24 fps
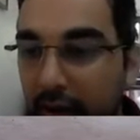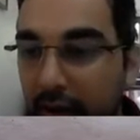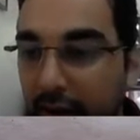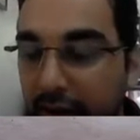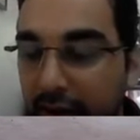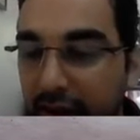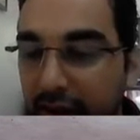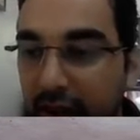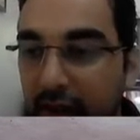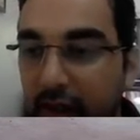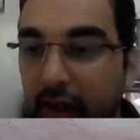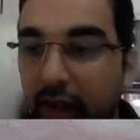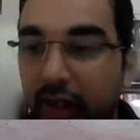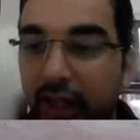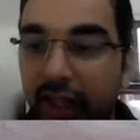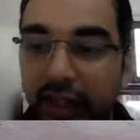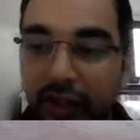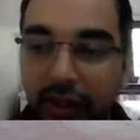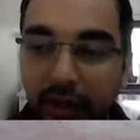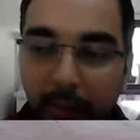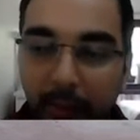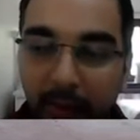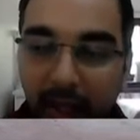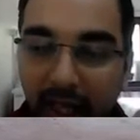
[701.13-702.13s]
to see the
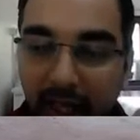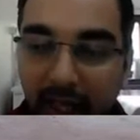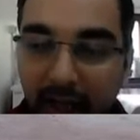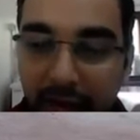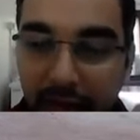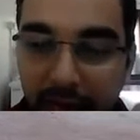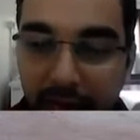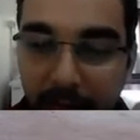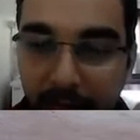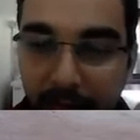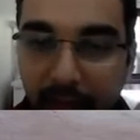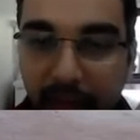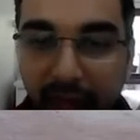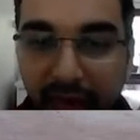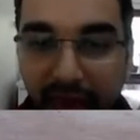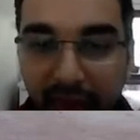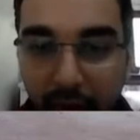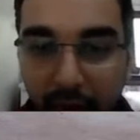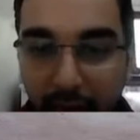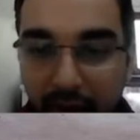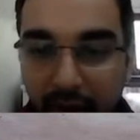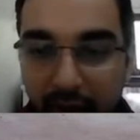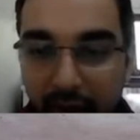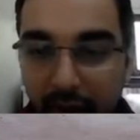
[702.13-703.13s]
reaction mechanism.
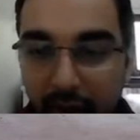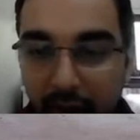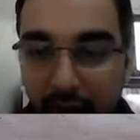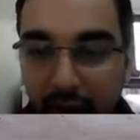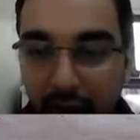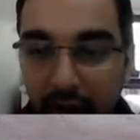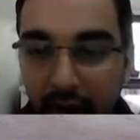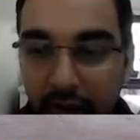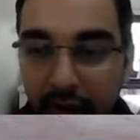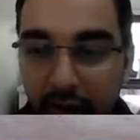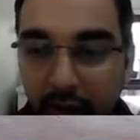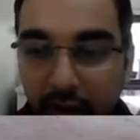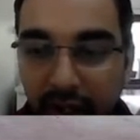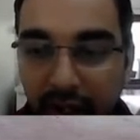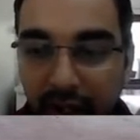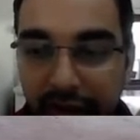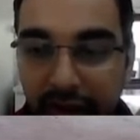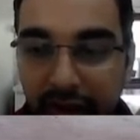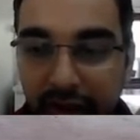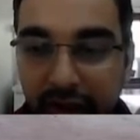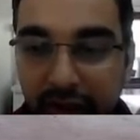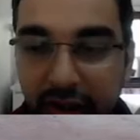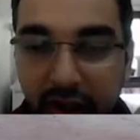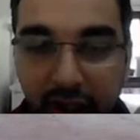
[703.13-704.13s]
Okay, so
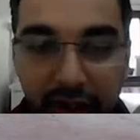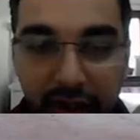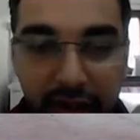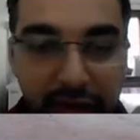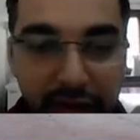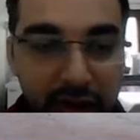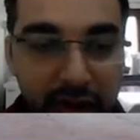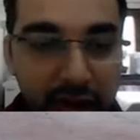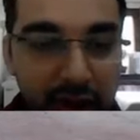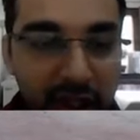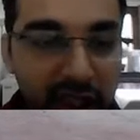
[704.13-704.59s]
let's see the answer.